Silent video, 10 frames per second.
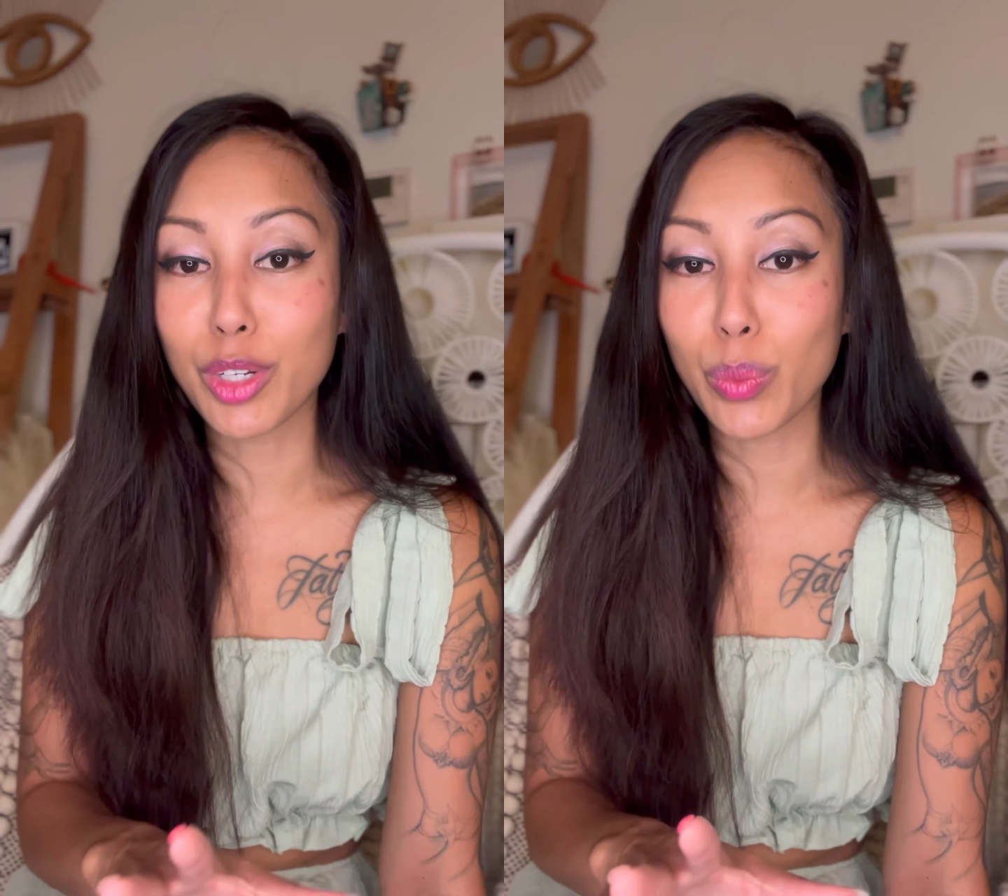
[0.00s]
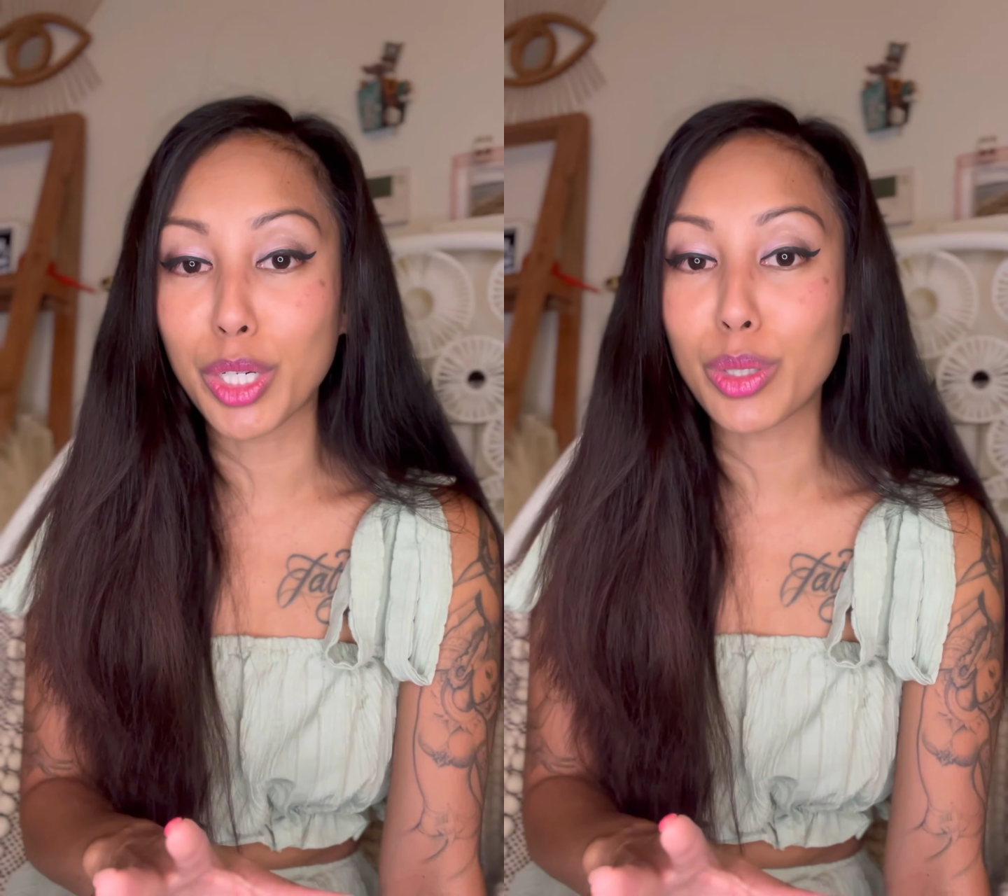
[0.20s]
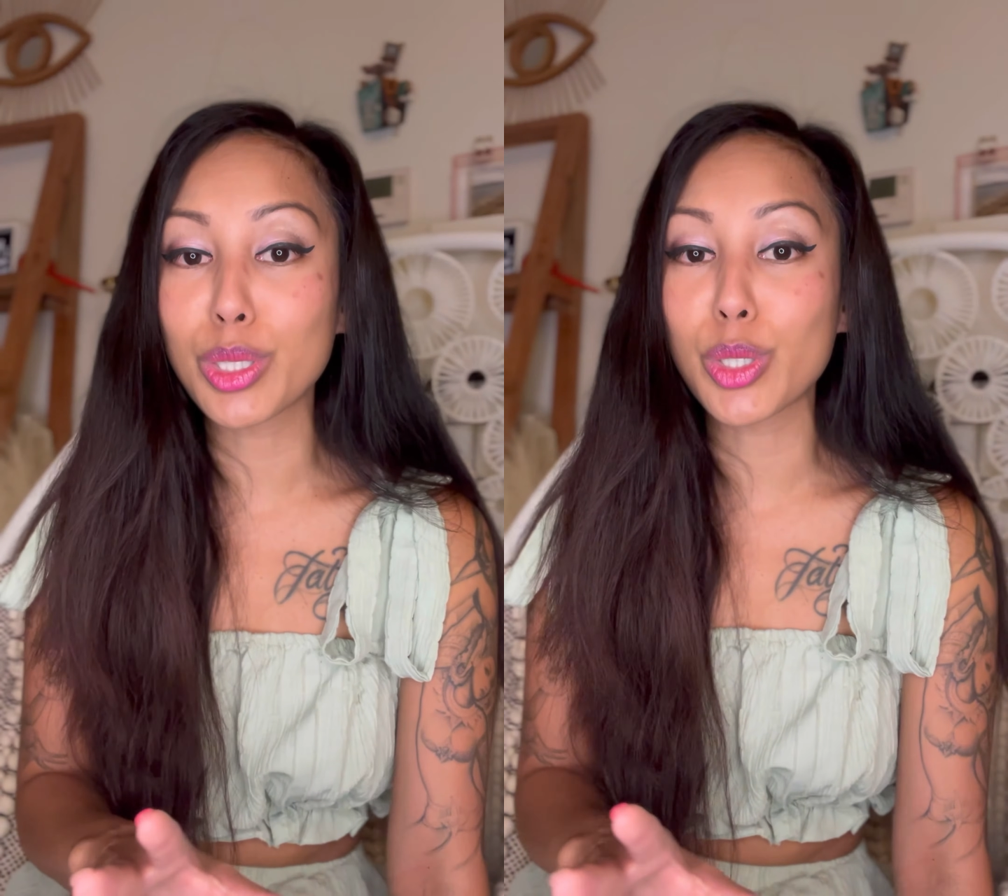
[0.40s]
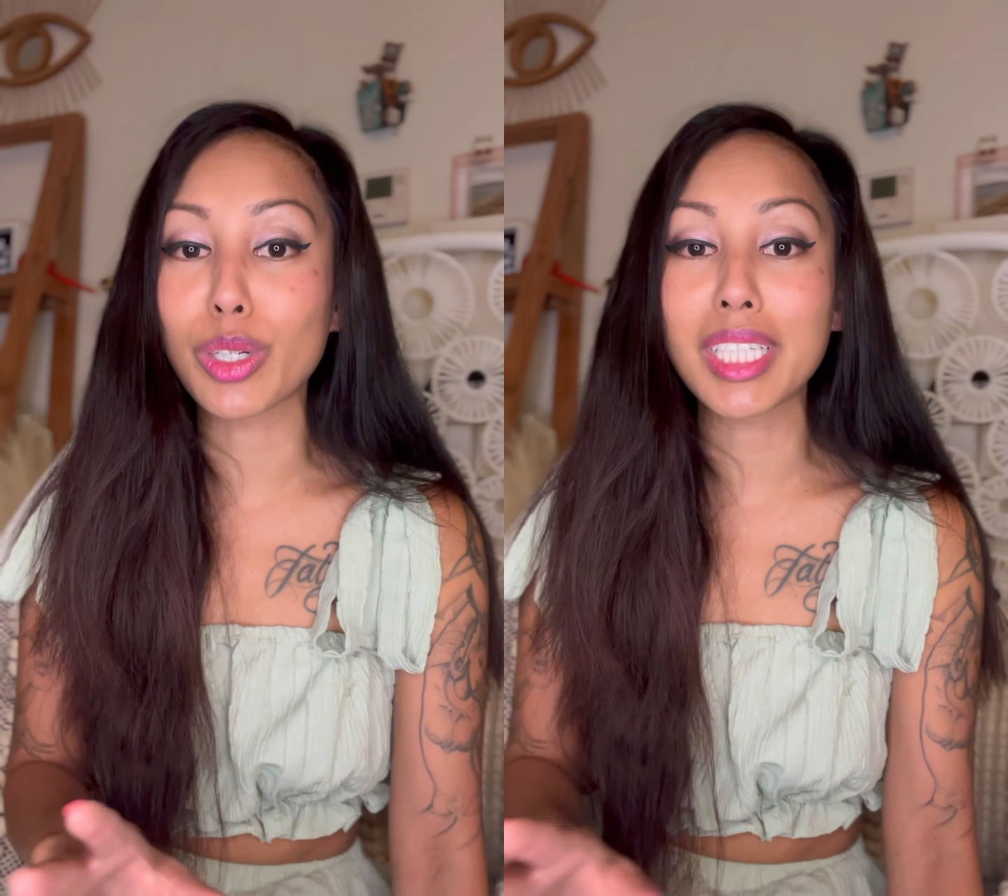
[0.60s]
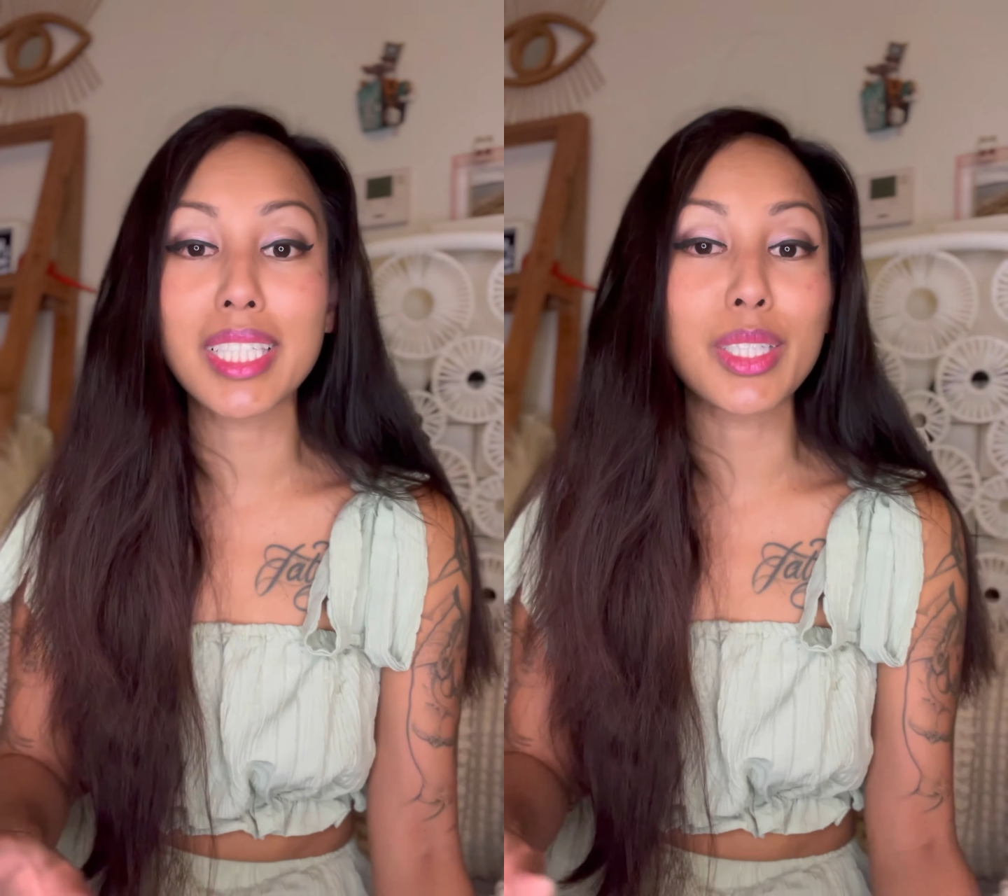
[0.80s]
one of those
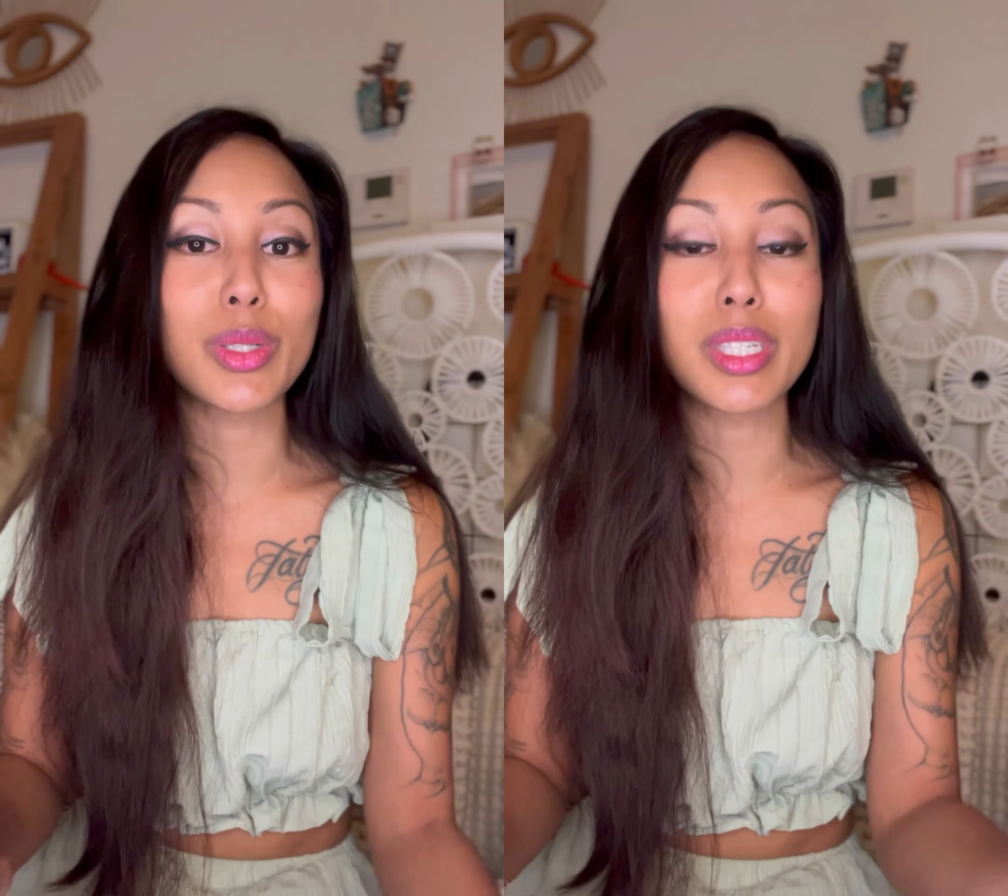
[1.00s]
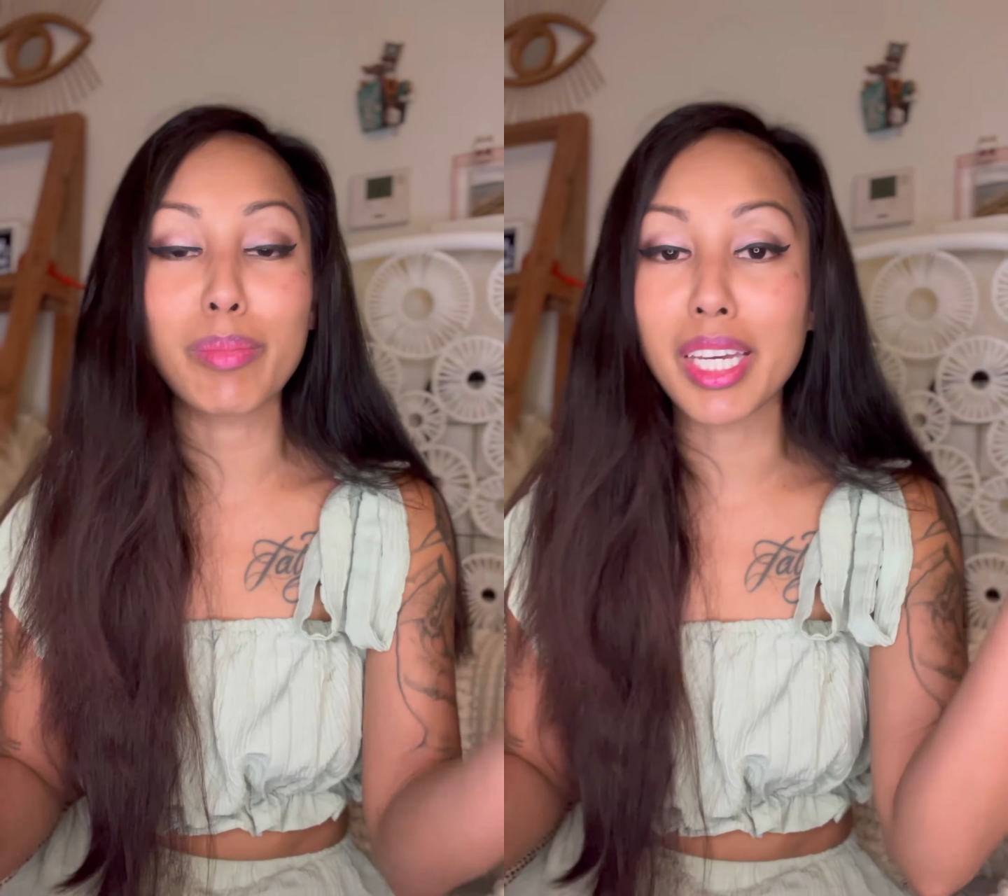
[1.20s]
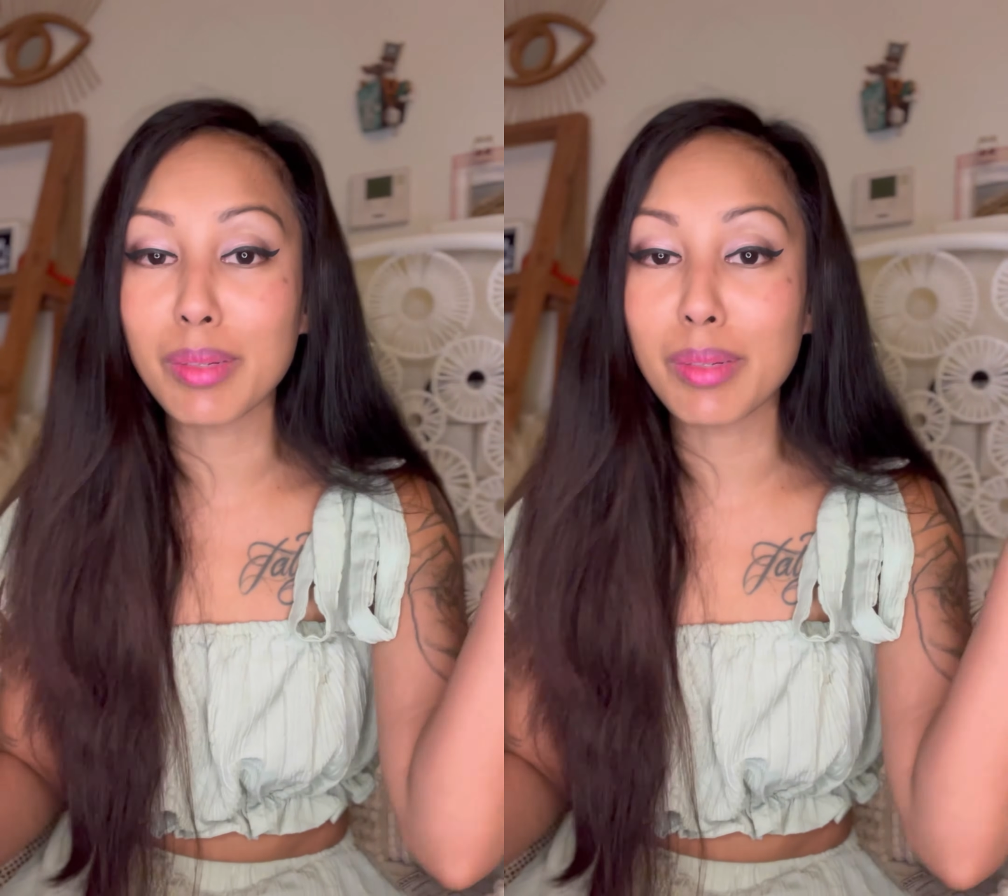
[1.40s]
girlies that's using makeup